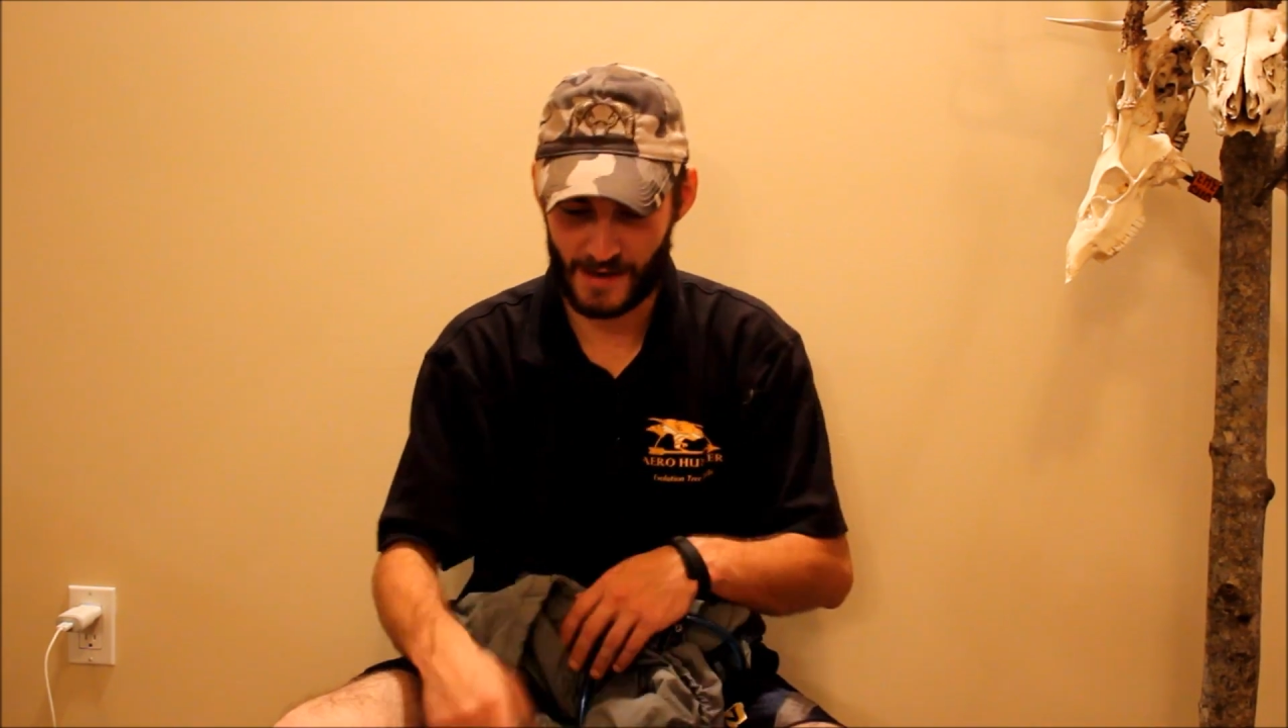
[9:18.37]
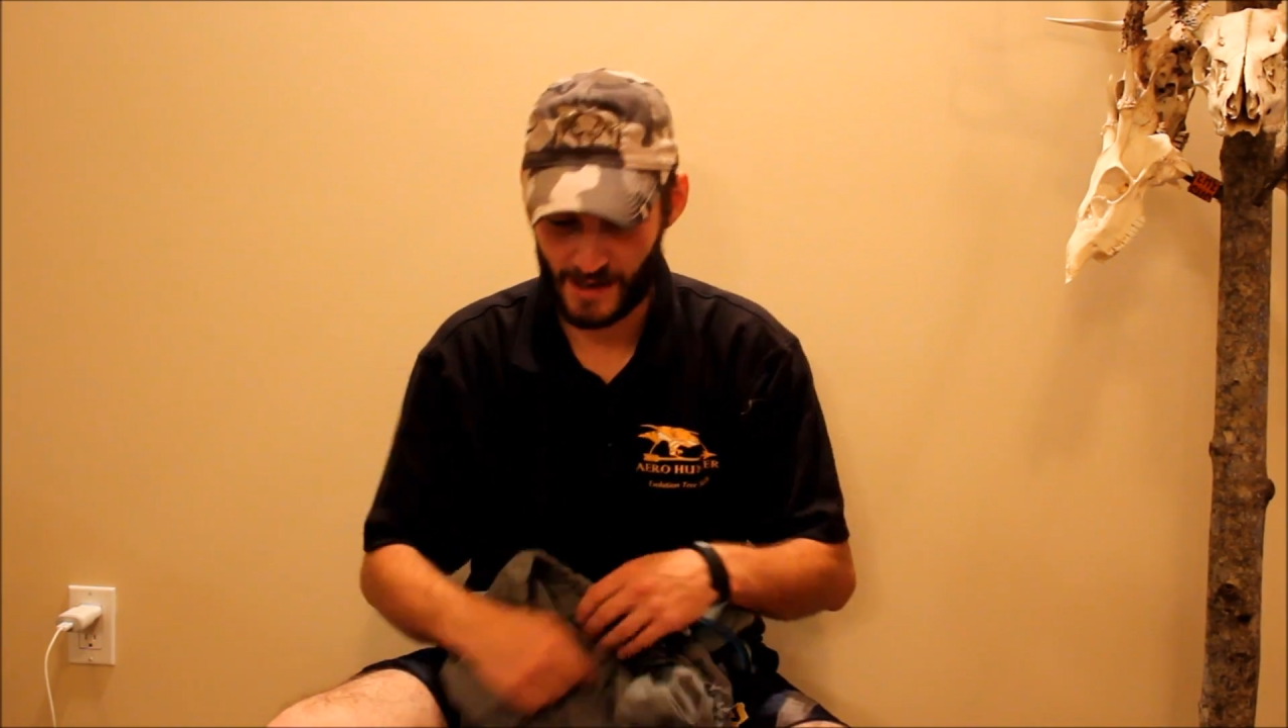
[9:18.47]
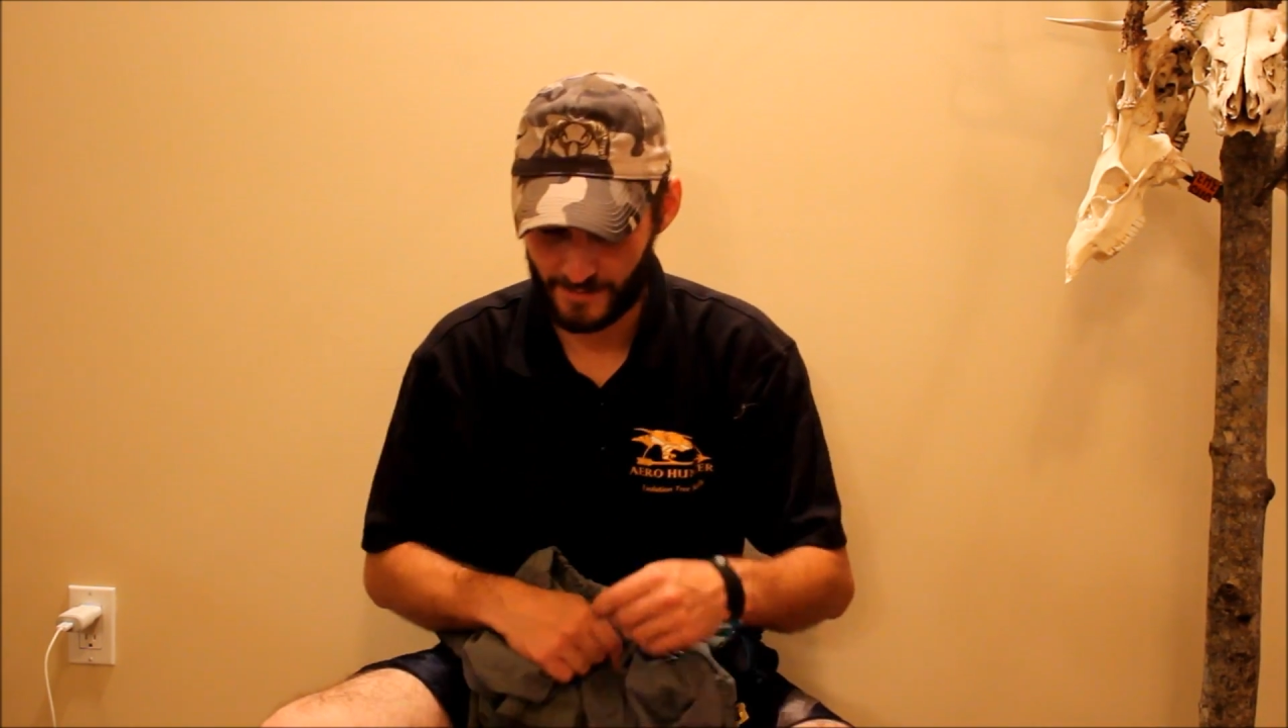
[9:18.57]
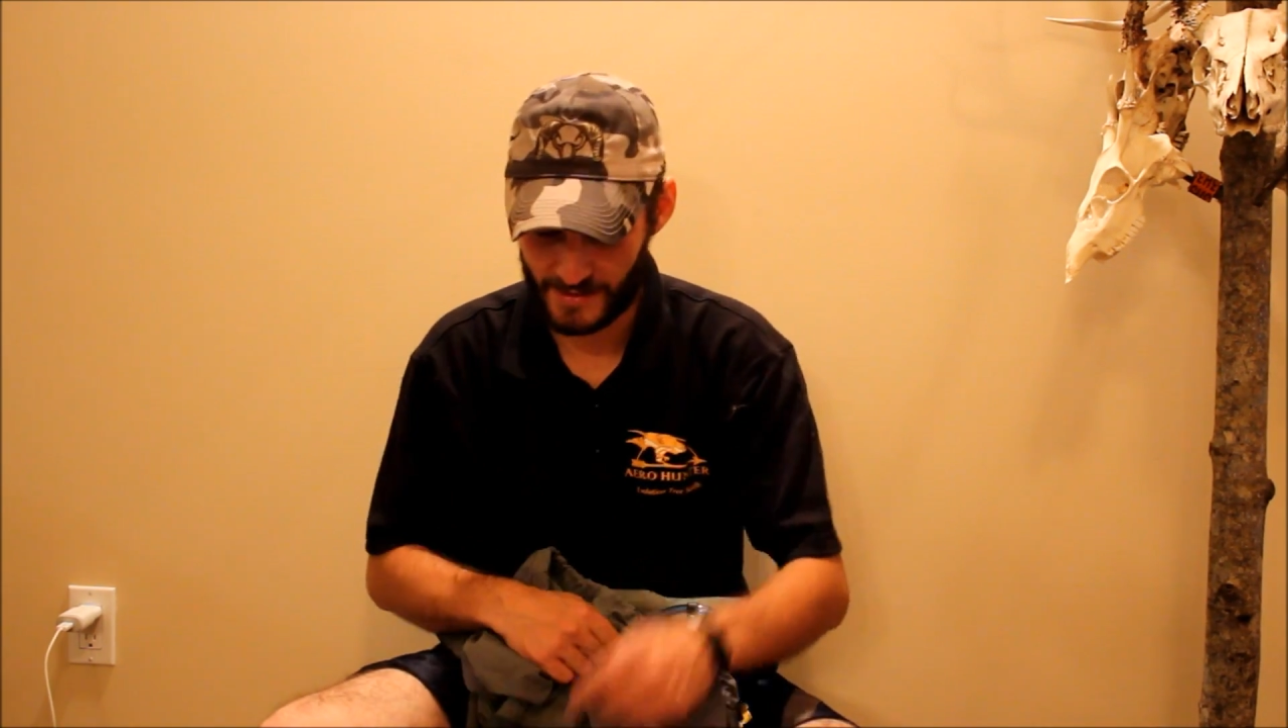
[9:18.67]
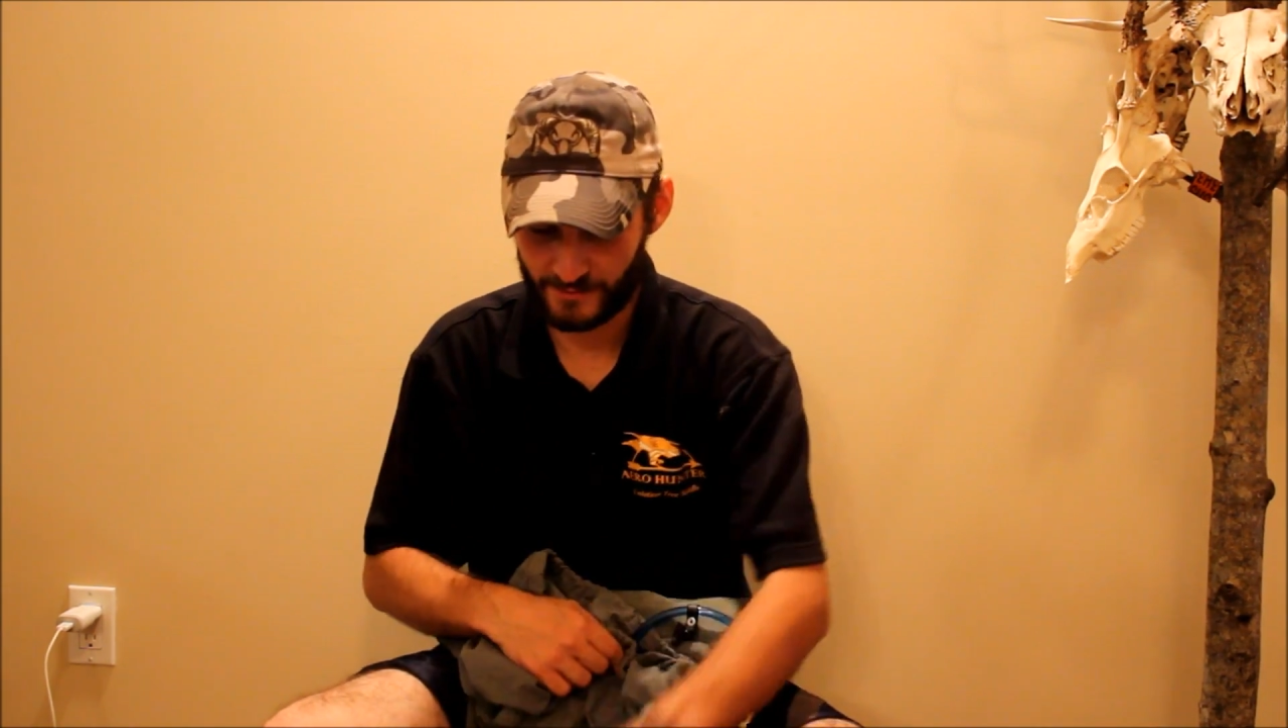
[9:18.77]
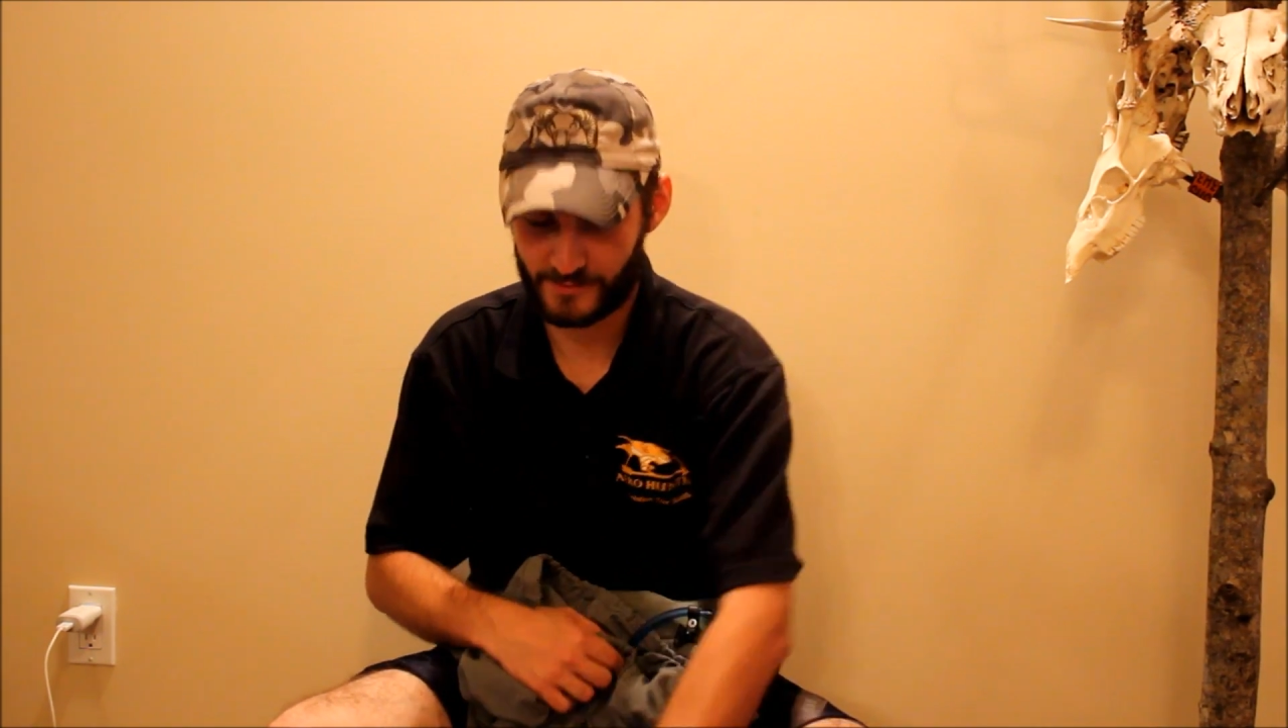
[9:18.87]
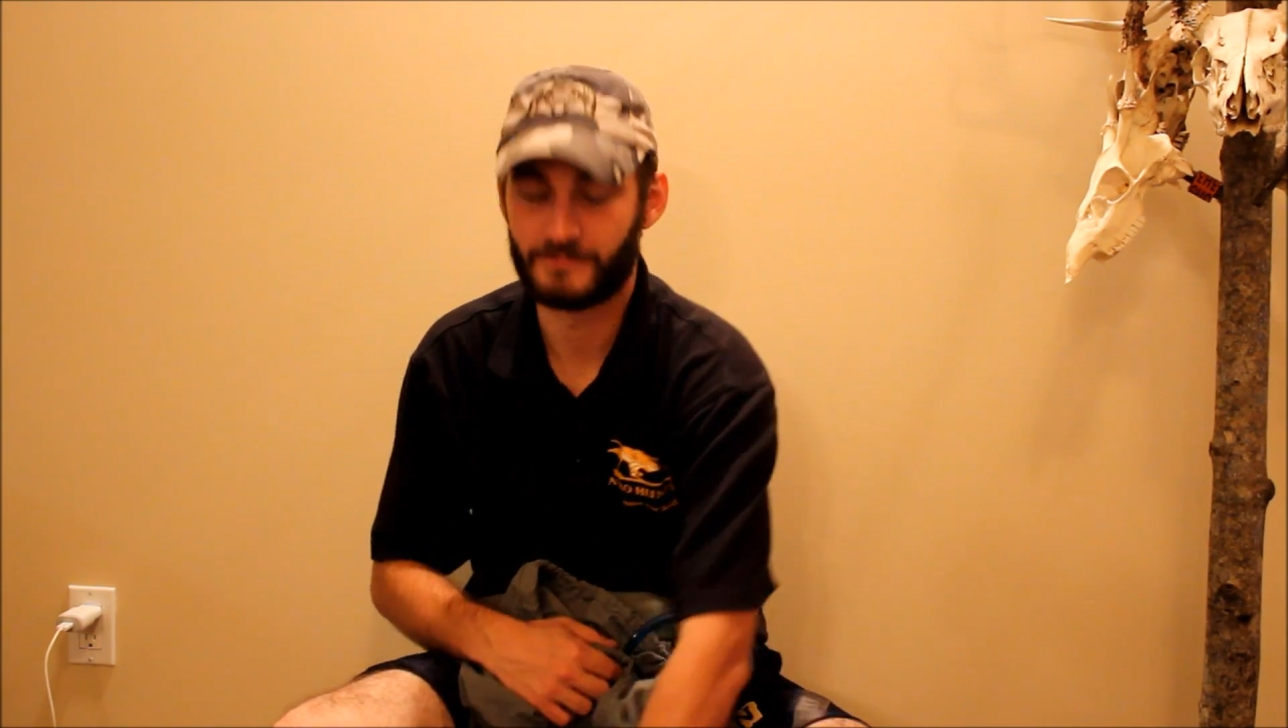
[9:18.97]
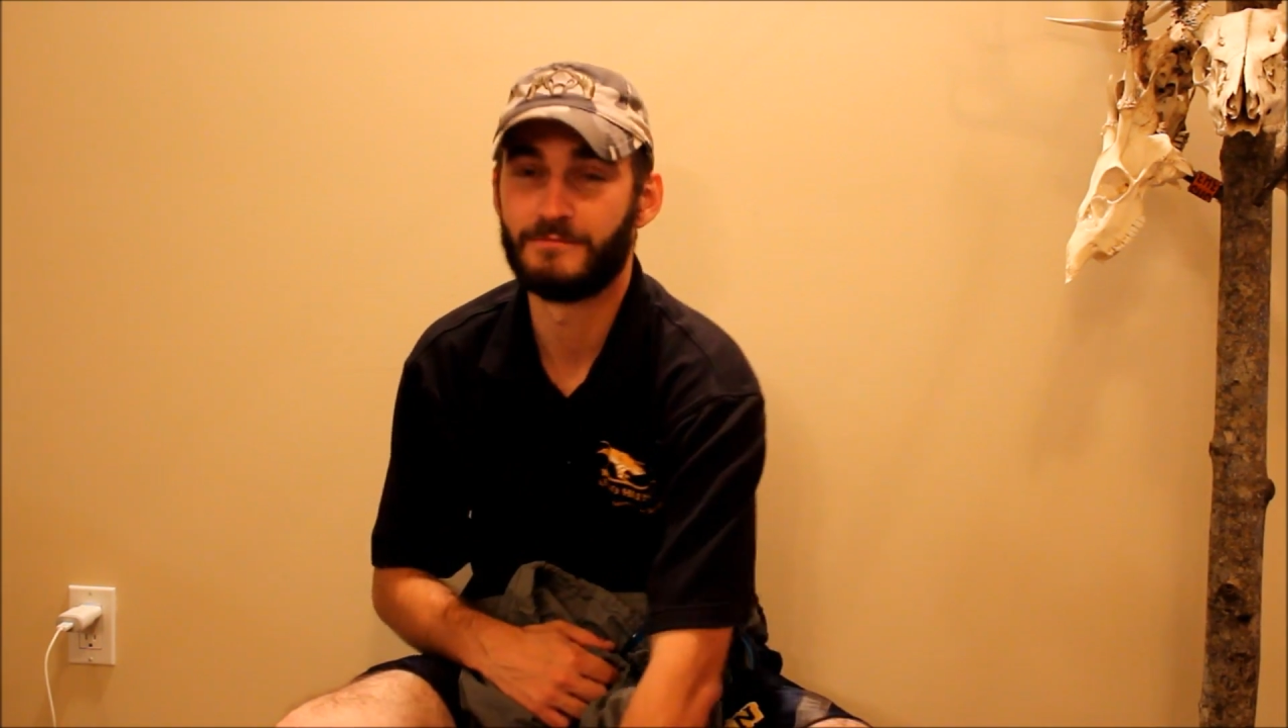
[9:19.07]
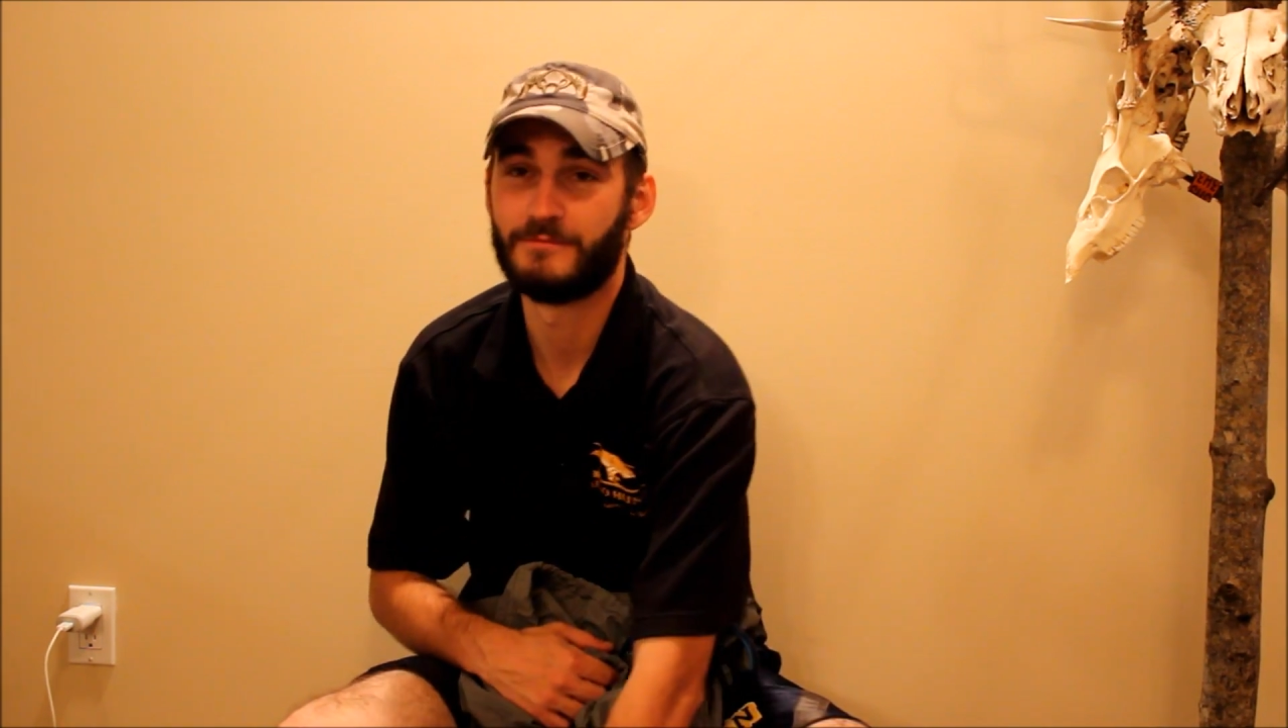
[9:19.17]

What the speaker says: a hot meal or